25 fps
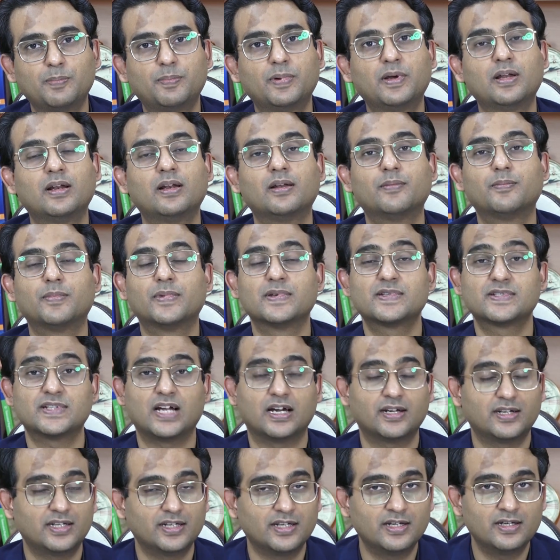people
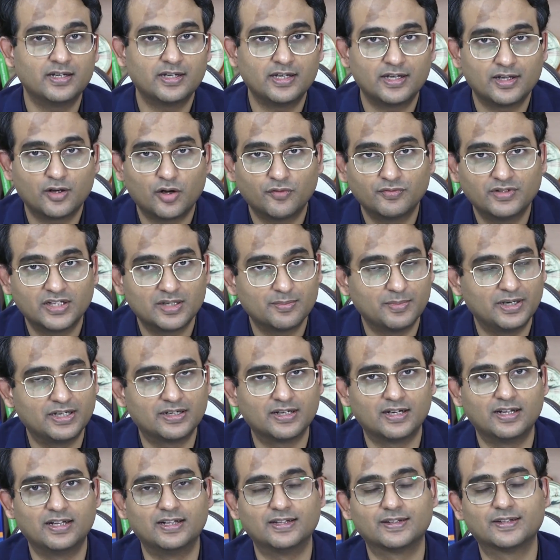start taking care of their
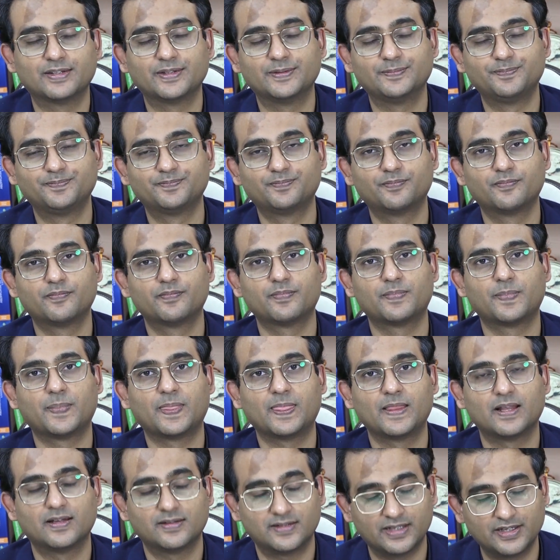mental health.
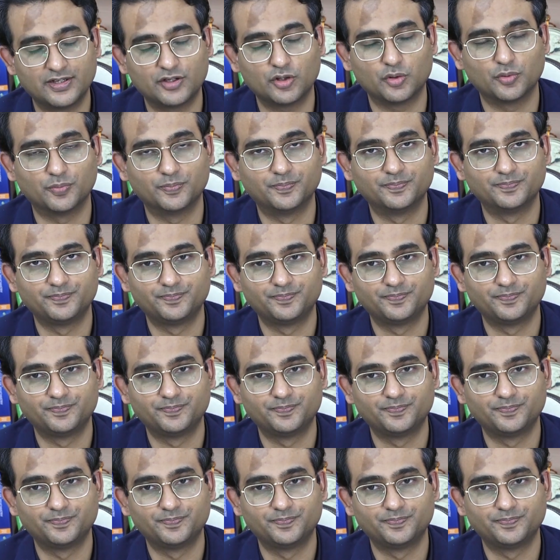Thank you.